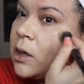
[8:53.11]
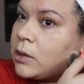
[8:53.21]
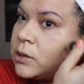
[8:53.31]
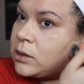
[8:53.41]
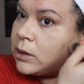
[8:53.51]

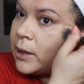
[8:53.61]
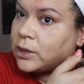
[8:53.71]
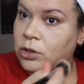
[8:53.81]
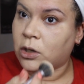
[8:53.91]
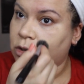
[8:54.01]
it doesn't
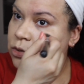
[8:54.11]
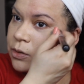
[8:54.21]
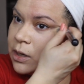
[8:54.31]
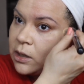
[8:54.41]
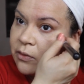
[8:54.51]
latch onto
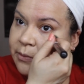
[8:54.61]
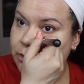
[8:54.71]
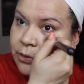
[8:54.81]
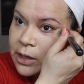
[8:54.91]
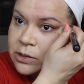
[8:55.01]
any of my
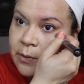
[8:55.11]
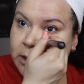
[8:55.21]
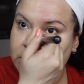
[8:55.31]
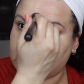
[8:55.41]
dry spots,